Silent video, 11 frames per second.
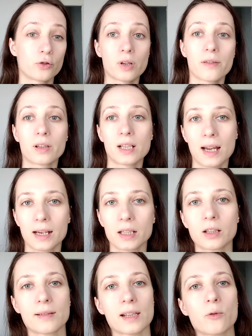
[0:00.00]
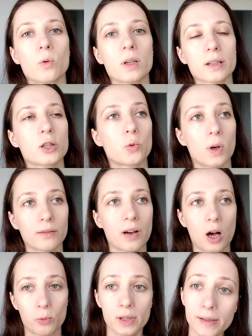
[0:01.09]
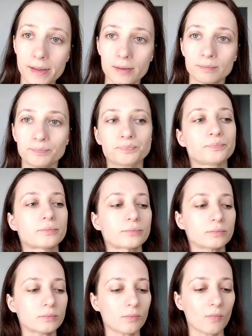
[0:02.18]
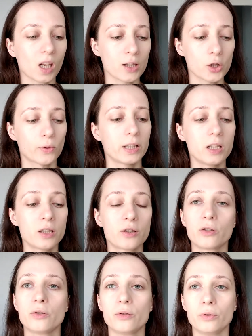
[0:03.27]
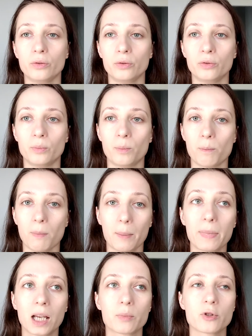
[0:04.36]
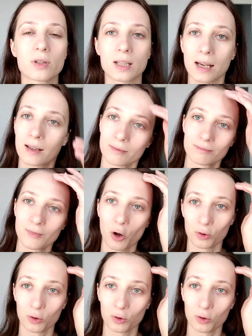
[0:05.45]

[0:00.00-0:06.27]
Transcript: the day, because I work 12 hours, so I need my makeup to stay all